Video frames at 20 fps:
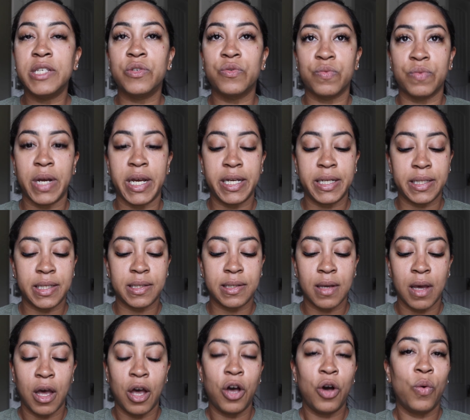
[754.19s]
rates
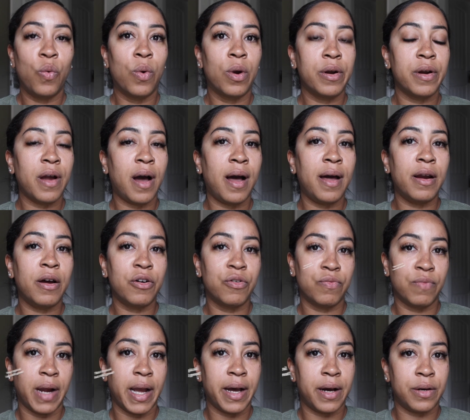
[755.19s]
were not
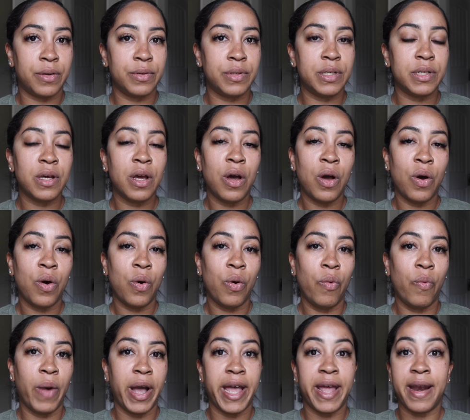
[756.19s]
around
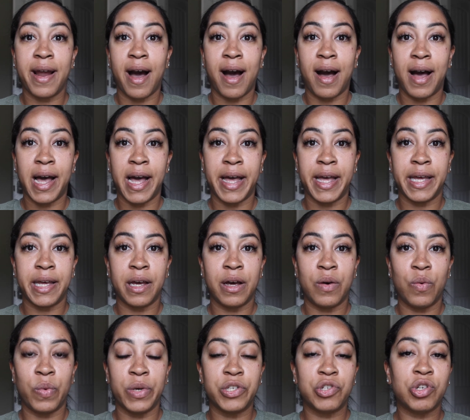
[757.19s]
when I
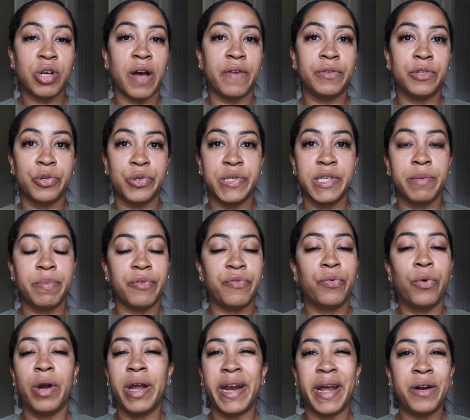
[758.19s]
was travel nursing
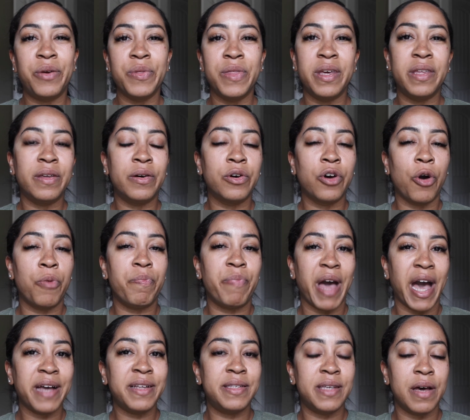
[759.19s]
before. And I don't think they'll go
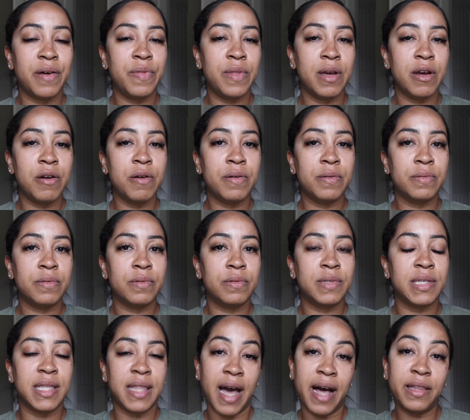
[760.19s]
back down there
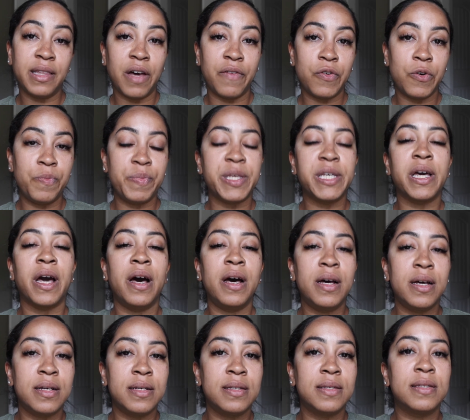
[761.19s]
to that level
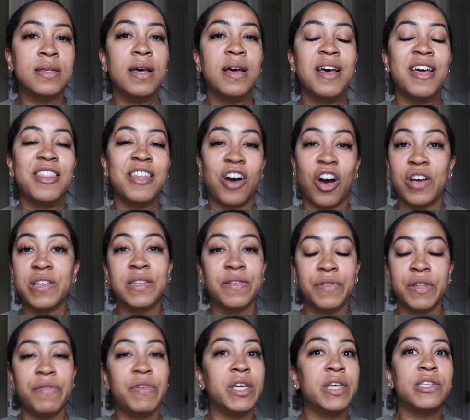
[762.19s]
because the cost of
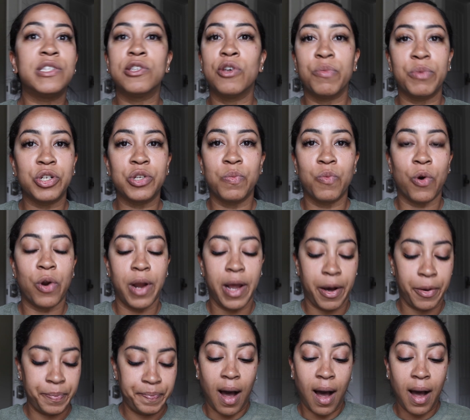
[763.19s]
living is so much more
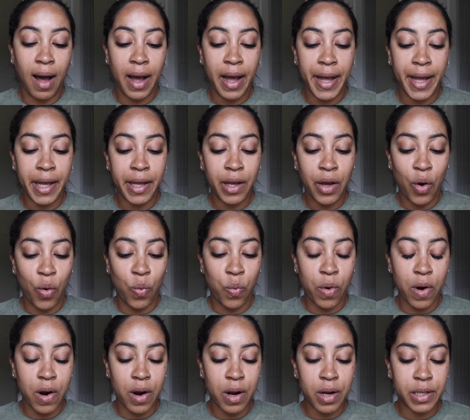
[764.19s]
now. I
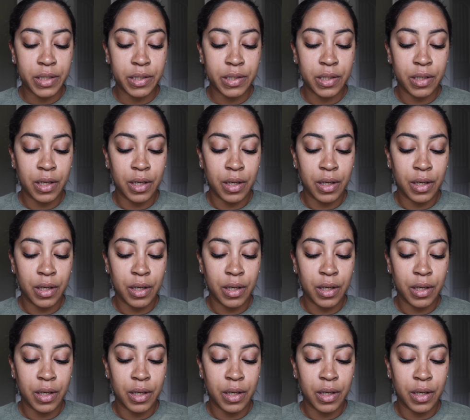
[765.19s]
worked